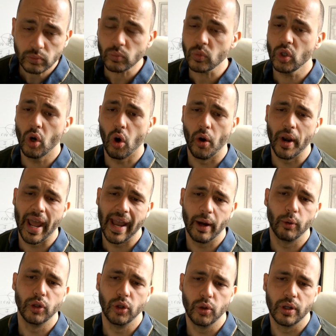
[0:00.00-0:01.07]
on how
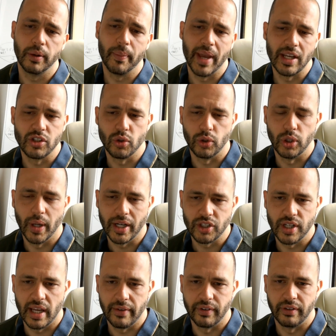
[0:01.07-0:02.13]
you can make sure you actually
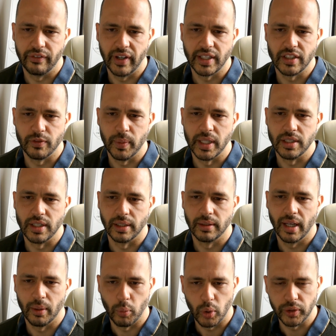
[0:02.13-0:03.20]
have an effective meeting
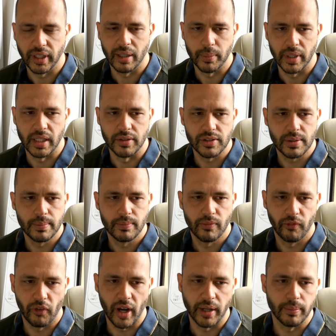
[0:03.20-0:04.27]
and what that means.
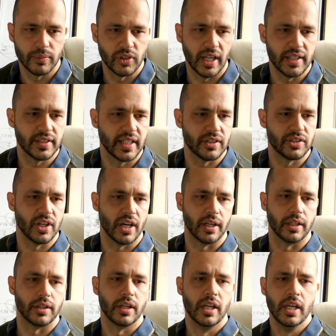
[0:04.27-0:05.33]
Right, so let's get started.
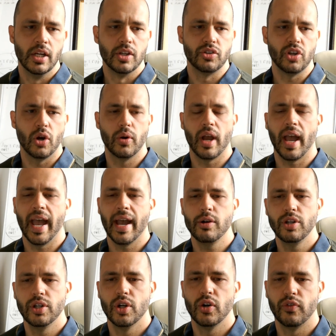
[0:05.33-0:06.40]
So how do you
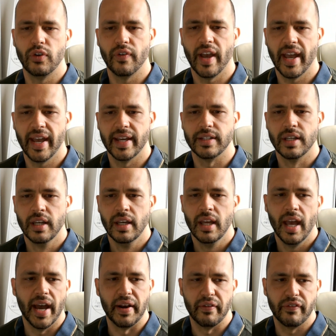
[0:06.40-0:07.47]
know if you've had
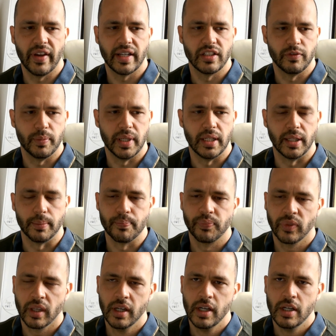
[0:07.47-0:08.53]
an effective meeting?
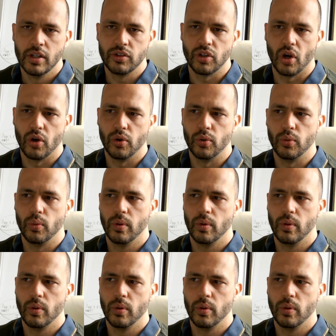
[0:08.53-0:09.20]
So